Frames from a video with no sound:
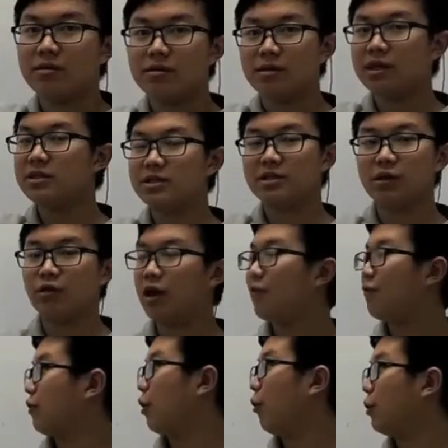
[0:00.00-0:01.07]
This is the graph
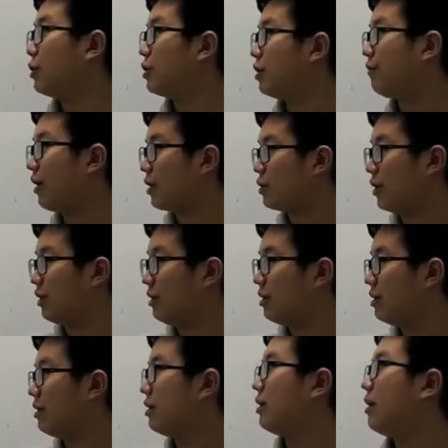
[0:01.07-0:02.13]
of the original function.
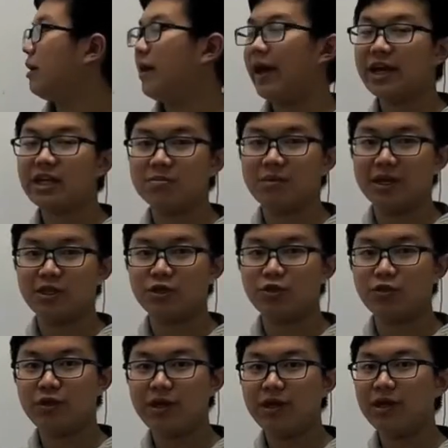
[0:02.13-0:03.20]
X plus
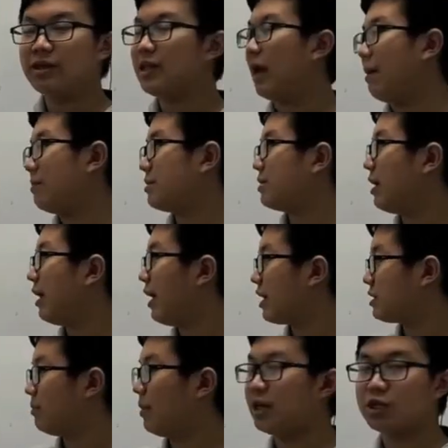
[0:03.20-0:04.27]
3 times
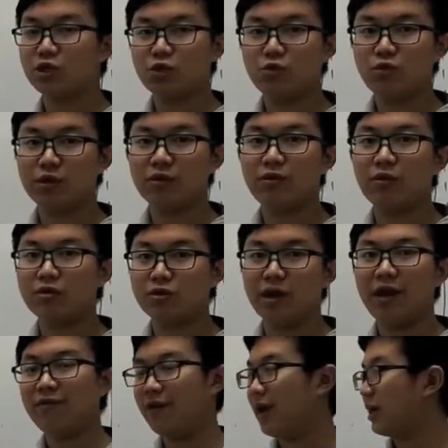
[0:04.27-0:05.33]
x minus 2 equals to
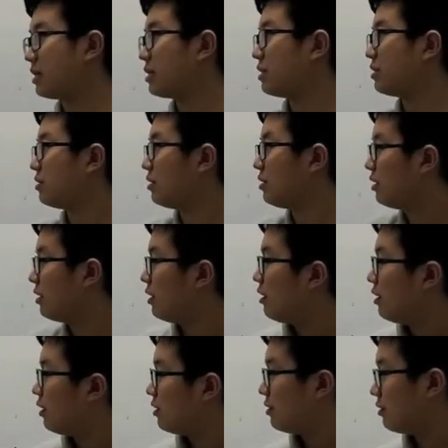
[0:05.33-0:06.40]
fx.
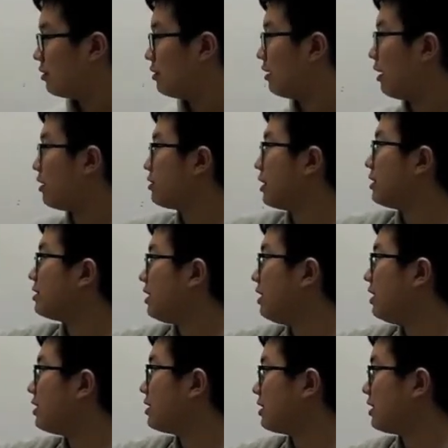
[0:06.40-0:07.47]
As you can see,
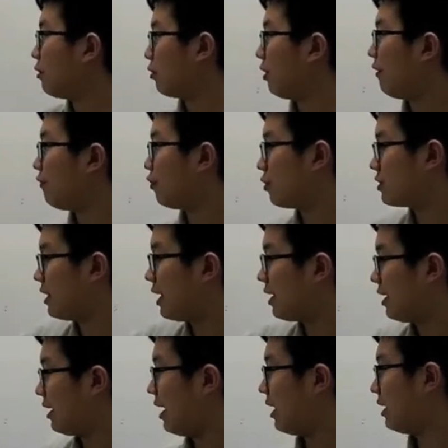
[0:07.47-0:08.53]
this is how the graph looks like,
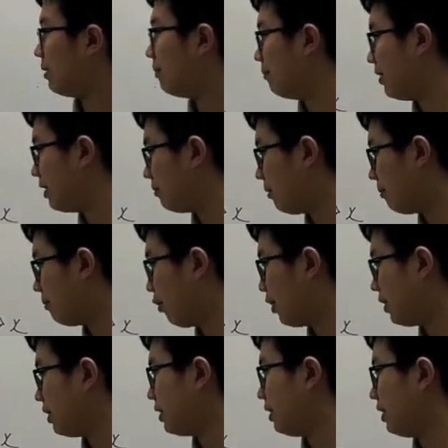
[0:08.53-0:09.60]
and the minimum
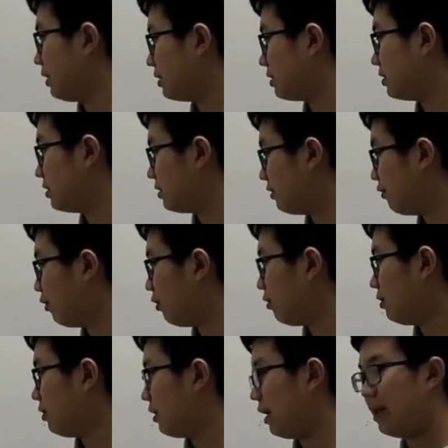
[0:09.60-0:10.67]
point is 0
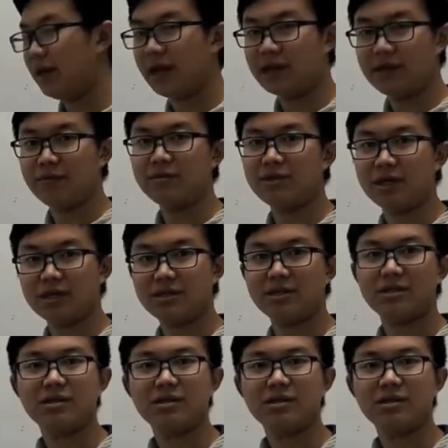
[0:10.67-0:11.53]
and negative 6.